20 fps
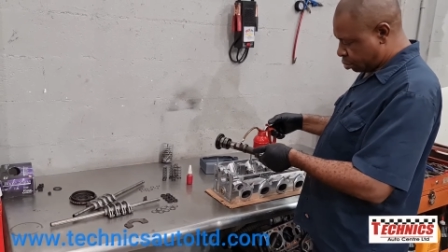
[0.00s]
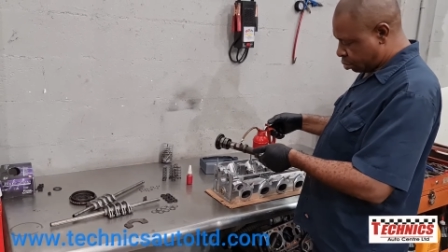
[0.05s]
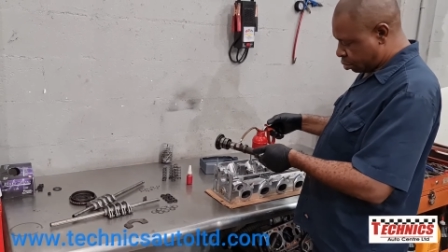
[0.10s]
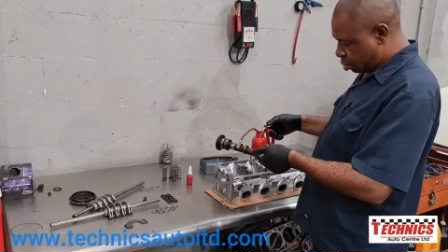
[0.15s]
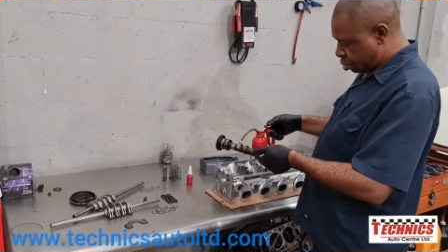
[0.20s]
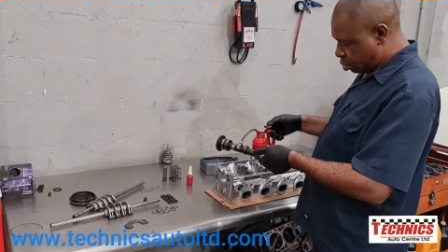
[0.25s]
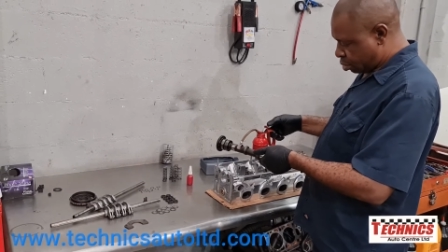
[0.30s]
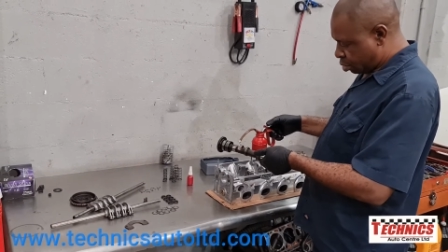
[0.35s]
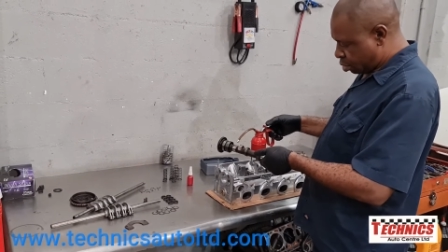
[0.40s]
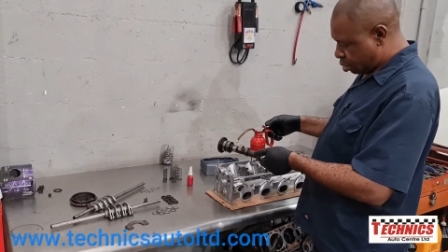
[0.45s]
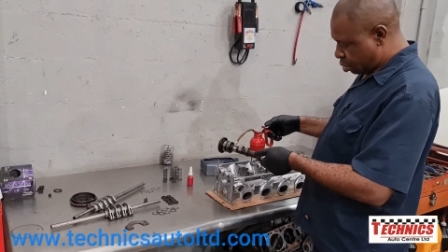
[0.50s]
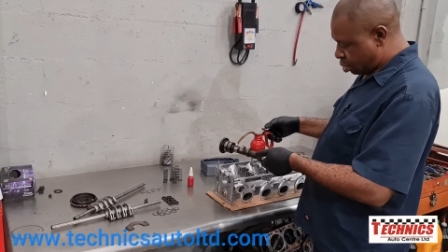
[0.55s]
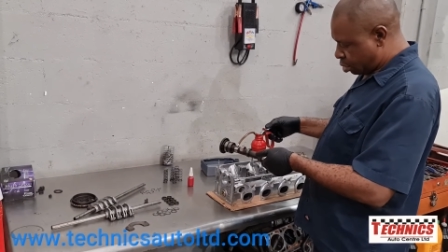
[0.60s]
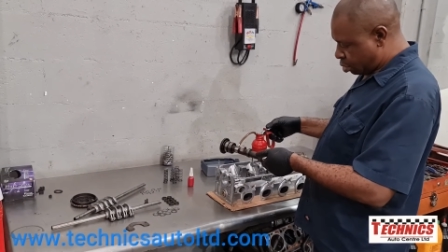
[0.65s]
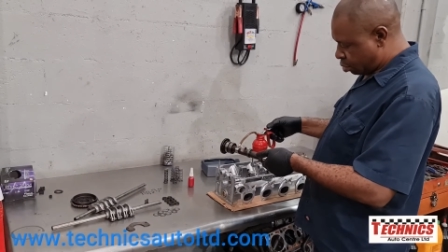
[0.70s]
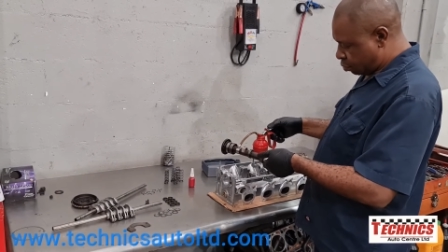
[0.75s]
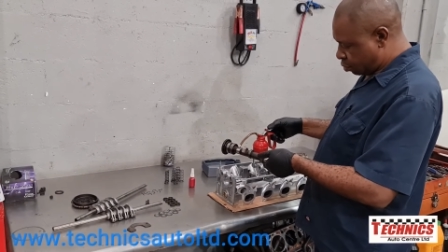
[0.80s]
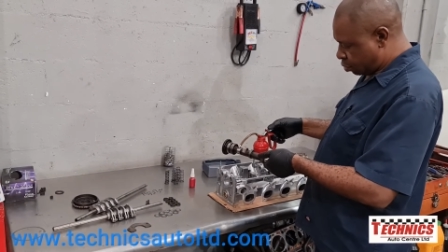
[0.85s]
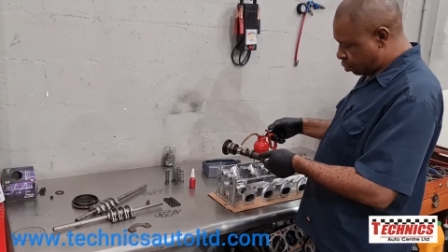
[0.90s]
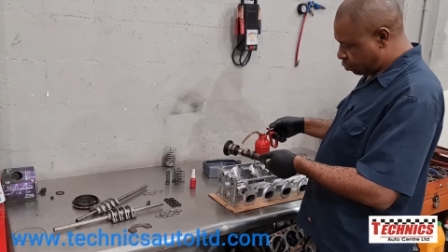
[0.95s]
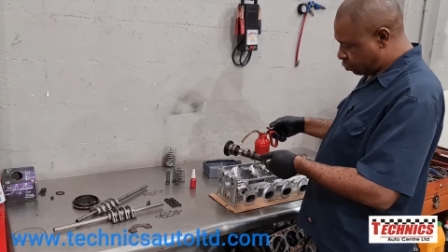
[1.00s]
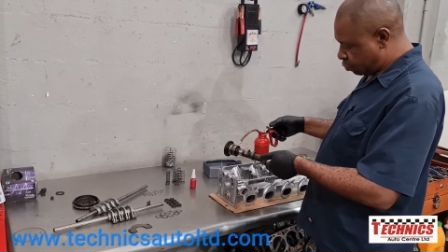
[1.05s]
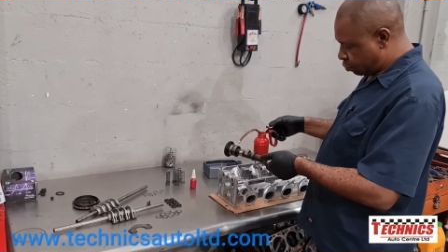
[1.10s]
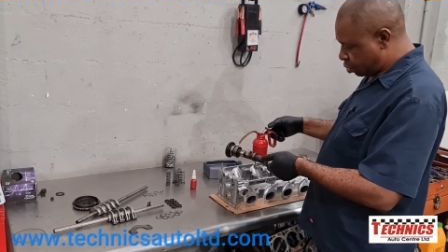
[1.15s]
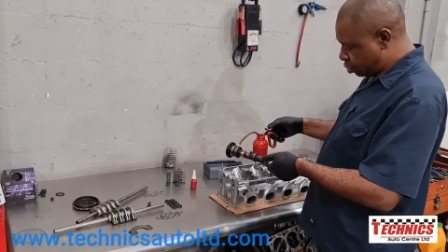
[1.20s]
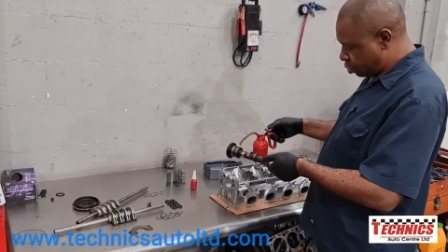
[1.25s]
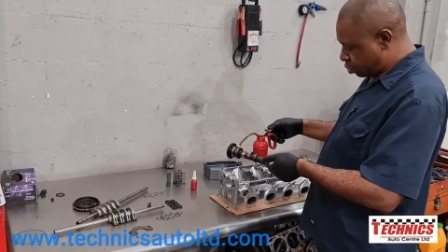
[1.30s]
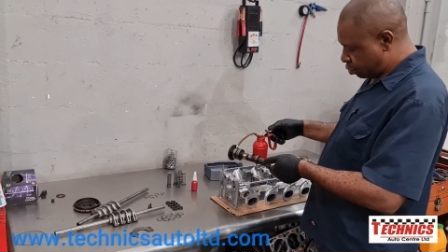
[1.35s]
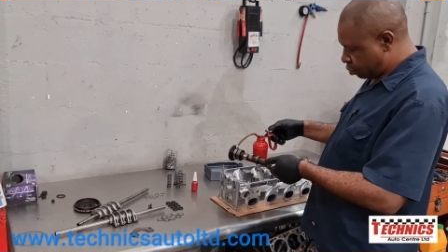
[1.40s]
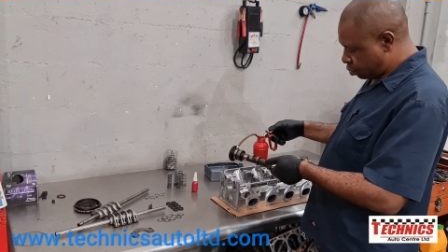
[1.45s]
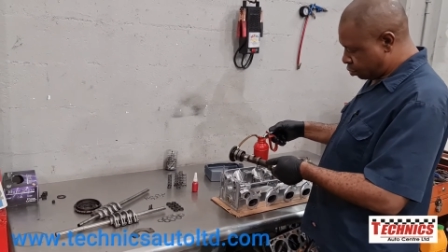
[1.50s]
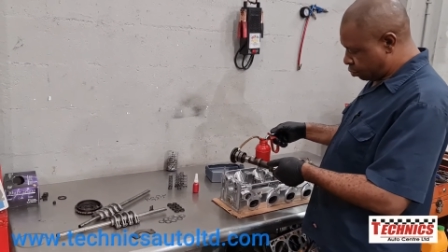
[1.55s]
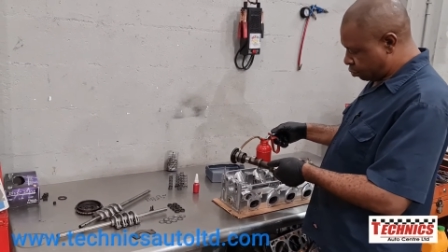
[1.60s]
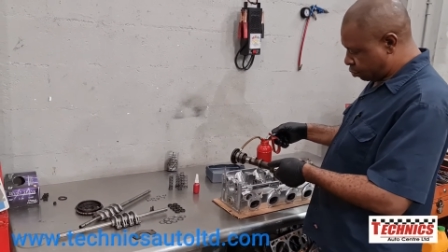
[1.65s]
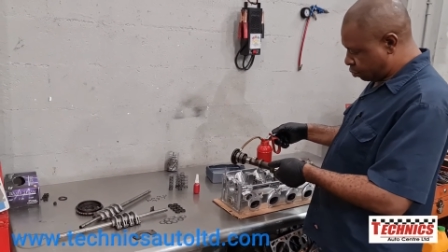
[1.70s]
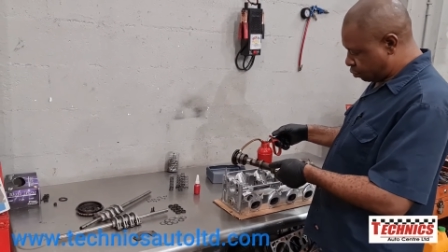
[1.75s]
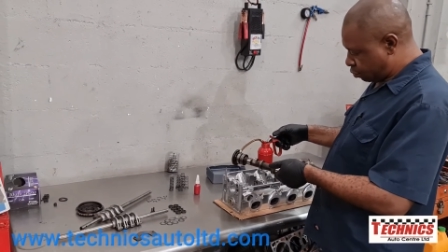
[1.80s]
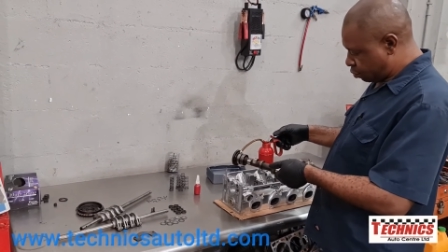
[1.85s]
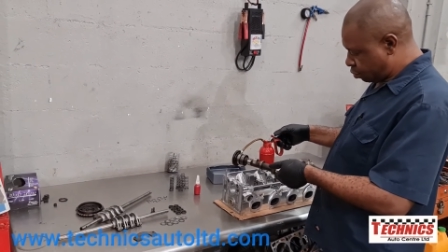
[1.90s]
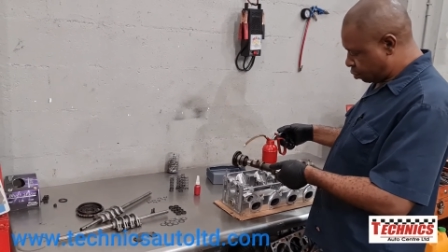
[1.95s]
And you always want to
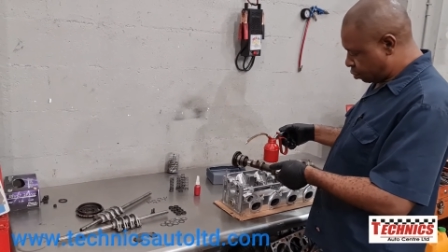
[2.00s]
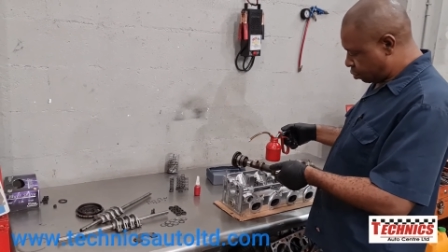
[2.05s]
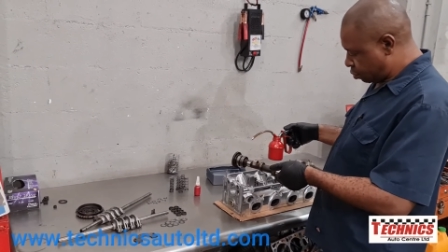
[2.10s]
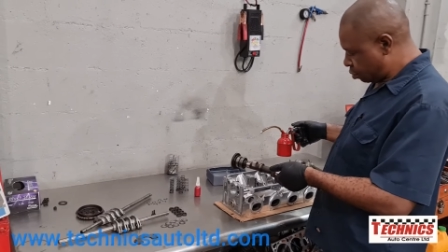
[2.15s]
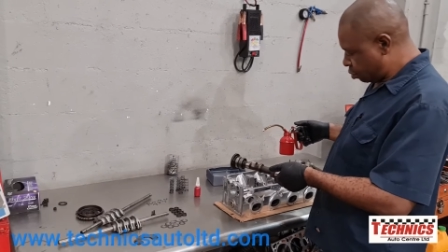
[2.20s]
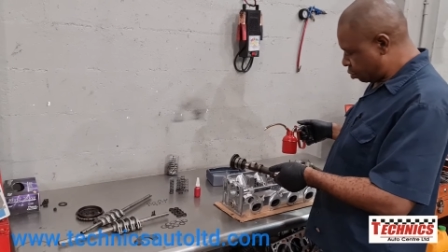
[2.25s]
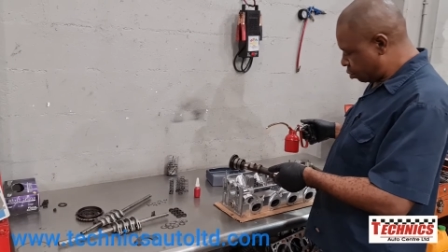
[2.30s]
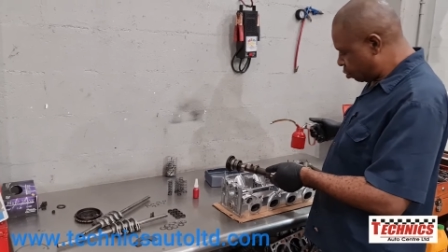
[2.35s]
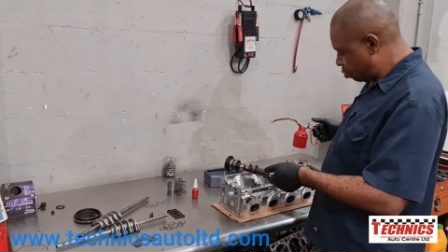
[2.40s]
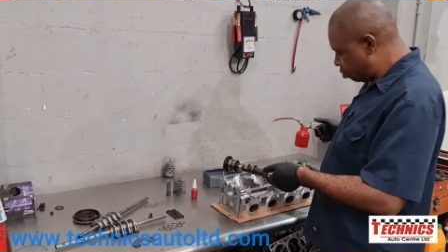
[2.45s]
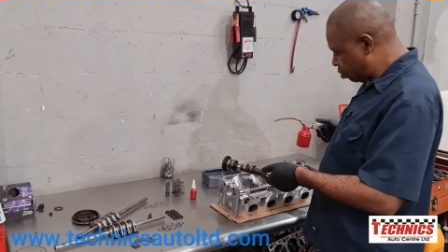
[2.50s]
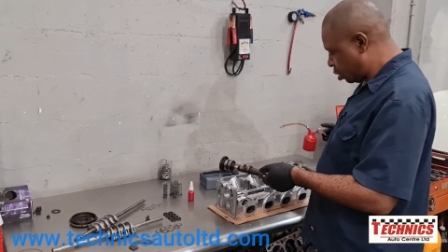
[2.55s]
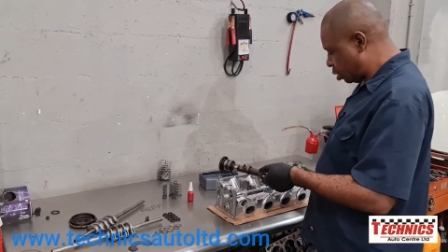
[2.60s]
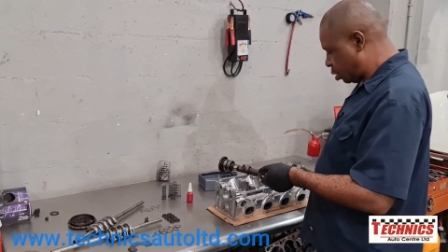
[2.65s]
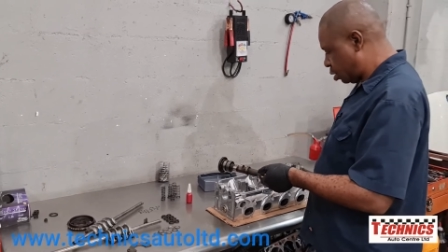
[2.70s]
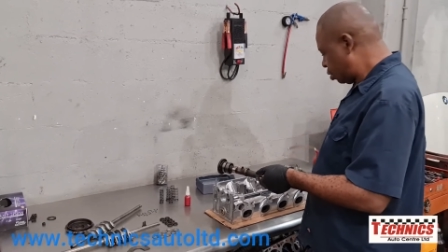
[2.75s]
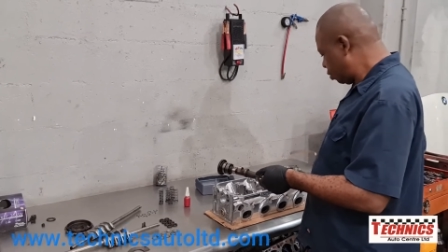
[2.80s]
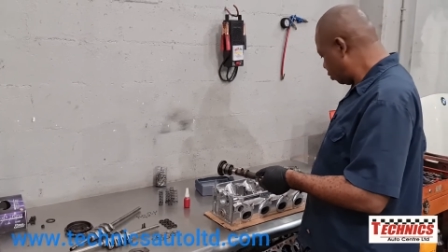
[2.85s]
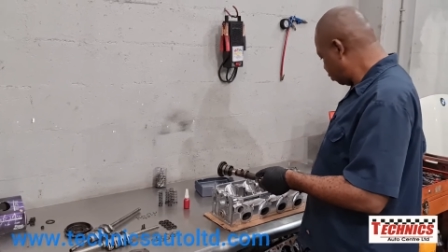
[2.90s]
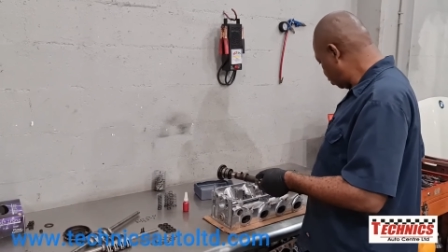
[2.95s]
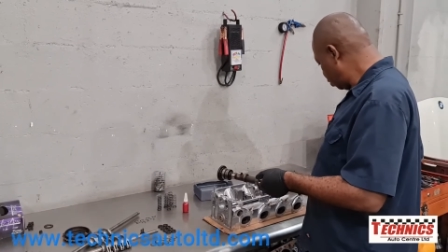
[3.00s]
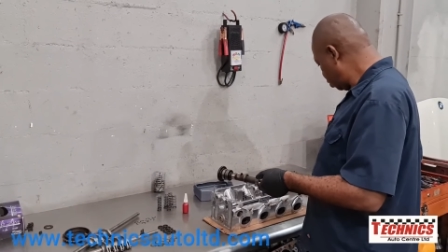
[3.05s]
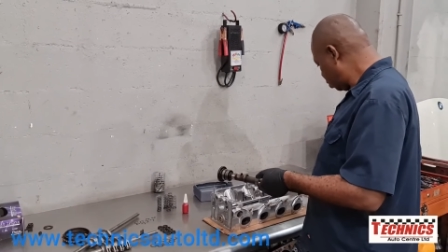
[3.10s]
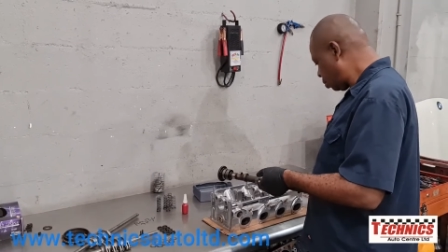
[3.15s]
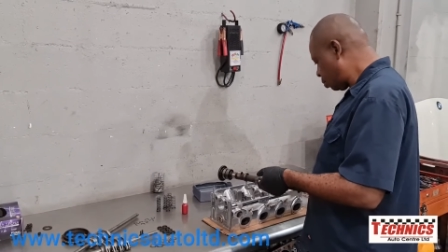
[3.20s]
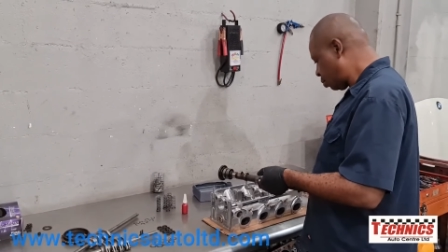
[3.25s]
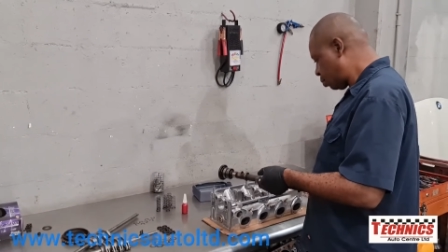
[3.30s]
use lubrication.